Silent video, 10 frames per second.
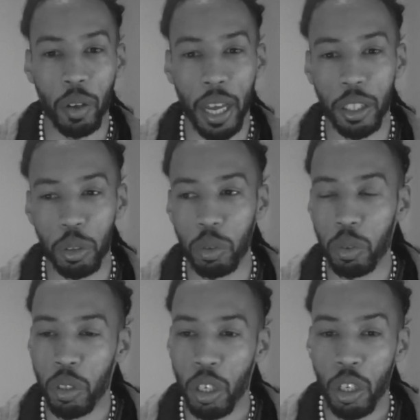Like you
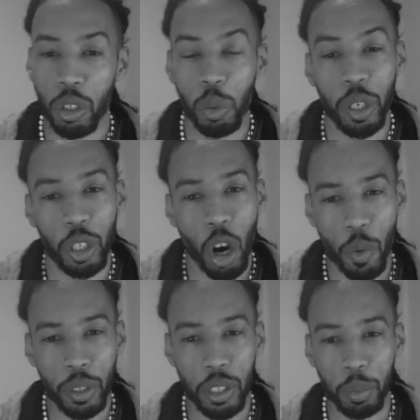you
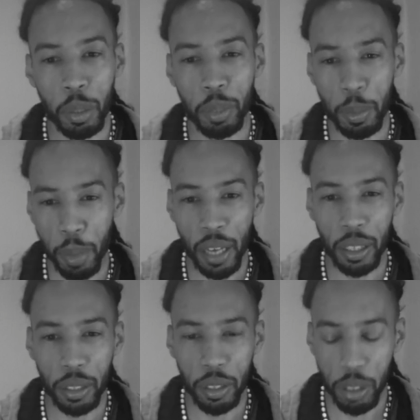encourage them to be
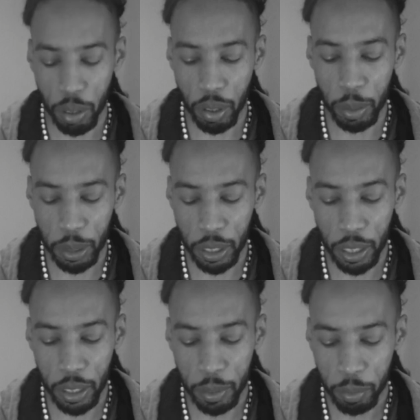better. You know what I'm
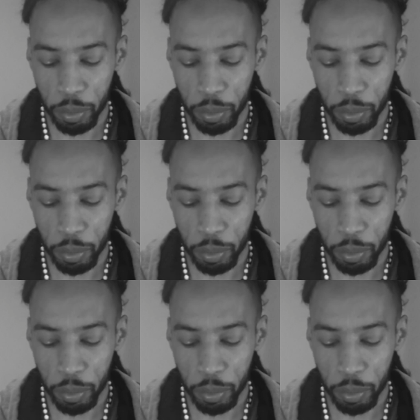saying?